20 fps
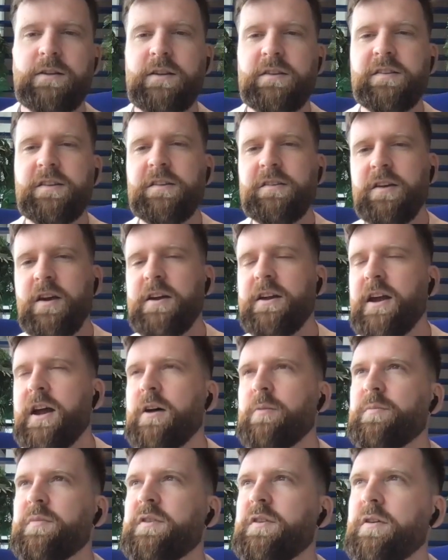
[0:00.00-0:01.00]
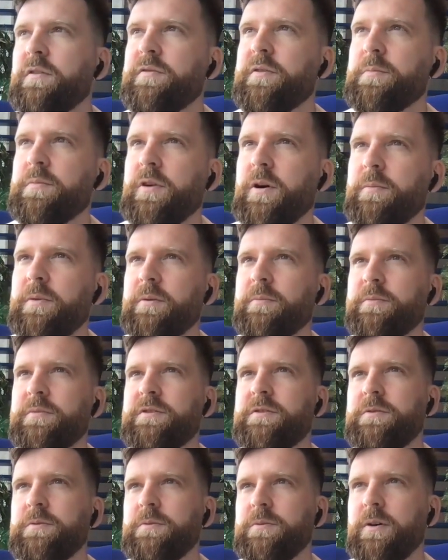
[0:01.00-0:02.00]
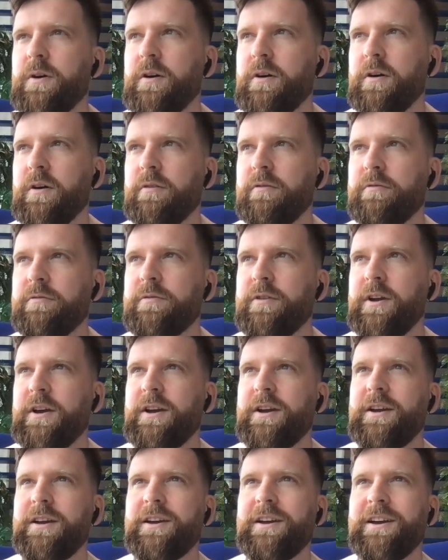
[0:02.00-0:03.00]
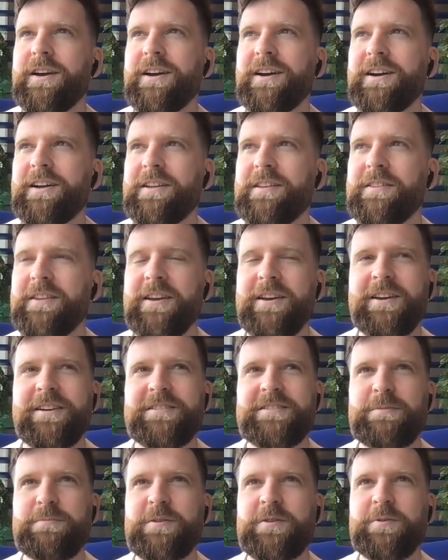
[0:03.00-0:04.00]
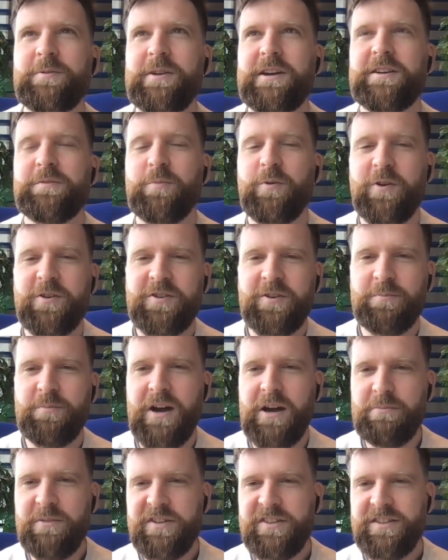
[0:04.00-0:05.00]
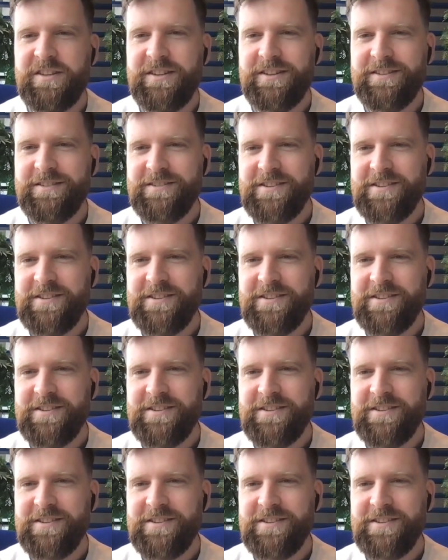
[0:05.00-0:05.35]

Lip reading: Does this kind of help solve the problem too of the typical "it worked on my machine"